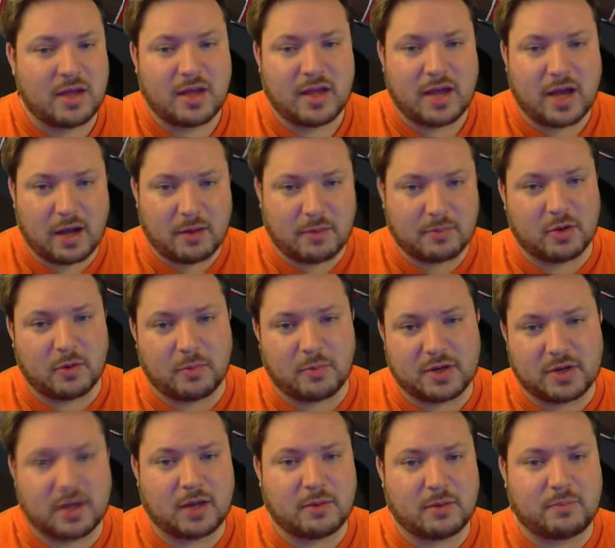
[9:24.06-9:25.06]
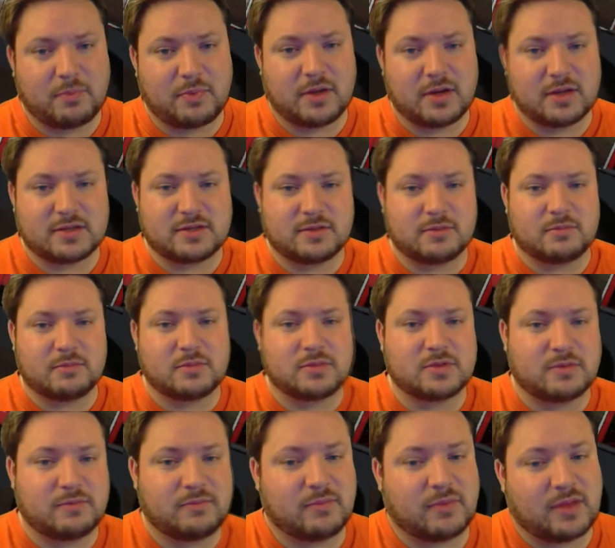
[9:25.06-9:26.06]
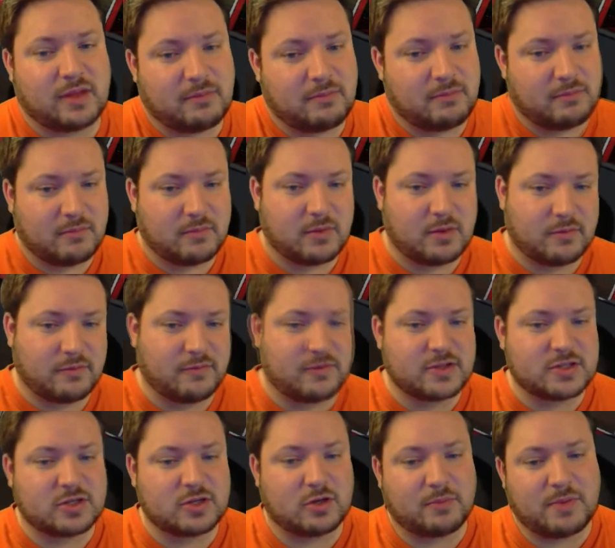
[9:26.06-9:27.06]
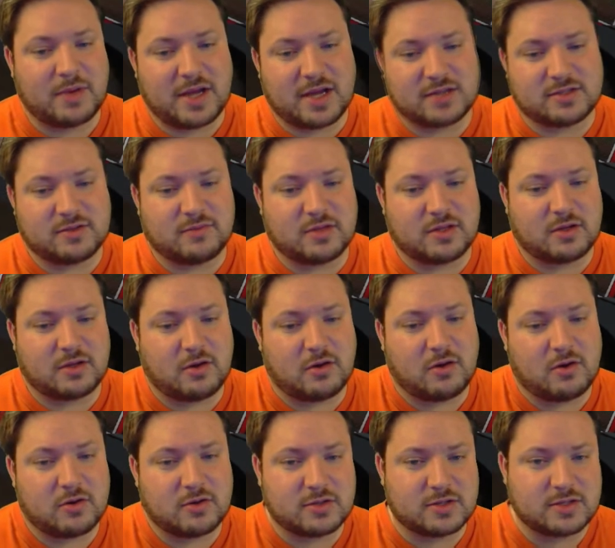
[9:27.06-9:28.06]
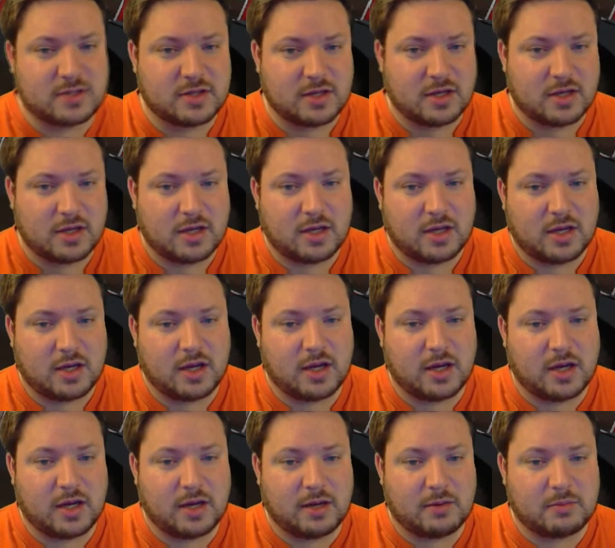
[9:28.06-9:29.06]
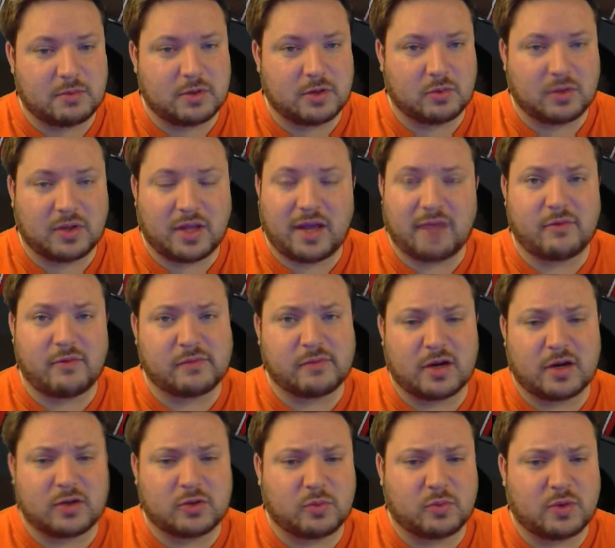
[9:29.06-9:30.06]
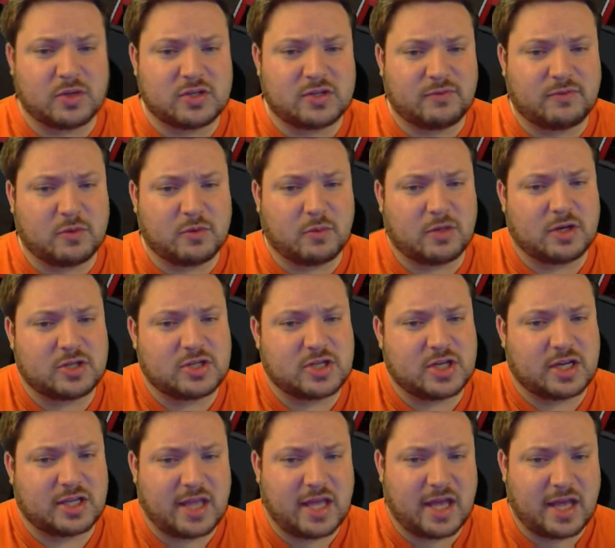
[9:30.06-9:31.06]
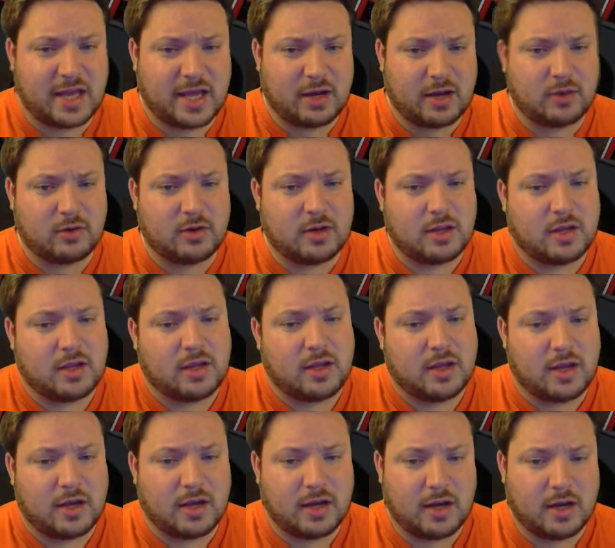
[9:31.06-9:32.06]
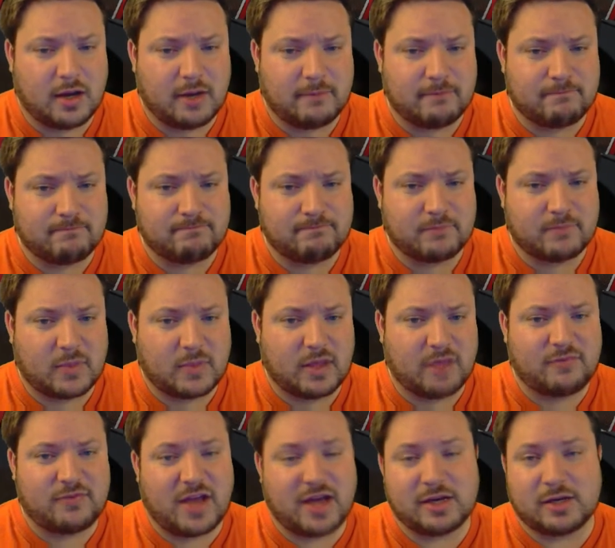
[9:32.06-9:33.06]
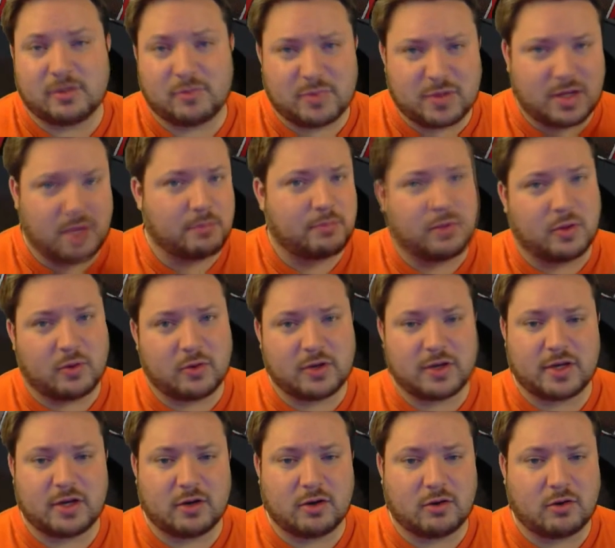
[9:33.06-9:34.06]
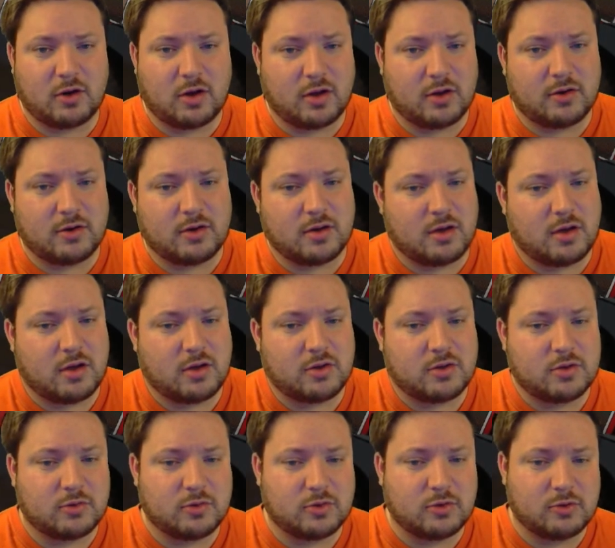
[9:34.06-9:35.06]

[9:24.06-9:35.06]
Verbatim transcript: I'll be opening up uh, some some. Know, physical packs of the cards, um, you know, live over on Twitch if you want to check that out. Um, if not, it'll be uploaded here on on YouTube